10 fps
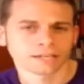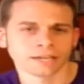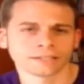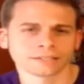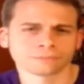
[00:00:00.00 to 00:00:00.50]

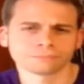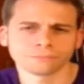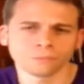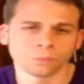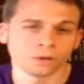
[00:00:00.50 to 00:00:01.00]
And
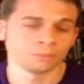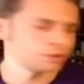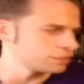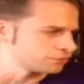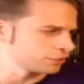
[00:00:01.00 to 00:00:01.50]
then one
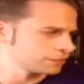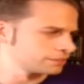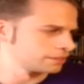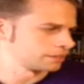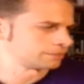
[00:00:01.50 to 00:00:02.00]
more as far
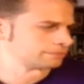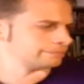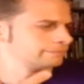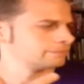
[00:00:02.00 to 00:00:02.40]
as, I